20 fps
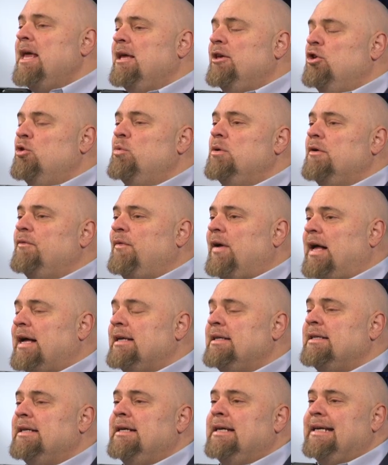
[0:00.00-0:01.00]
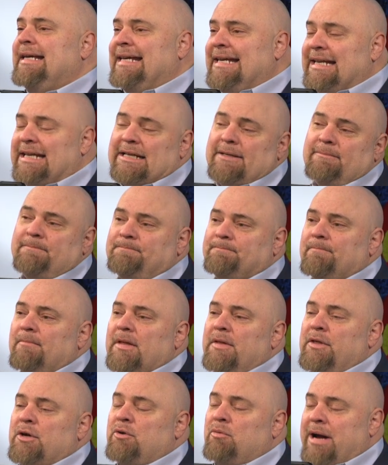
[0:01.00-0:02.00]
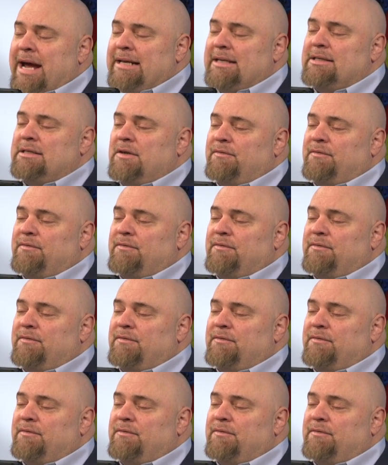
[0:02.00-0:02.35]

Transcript: you will find in it the greatest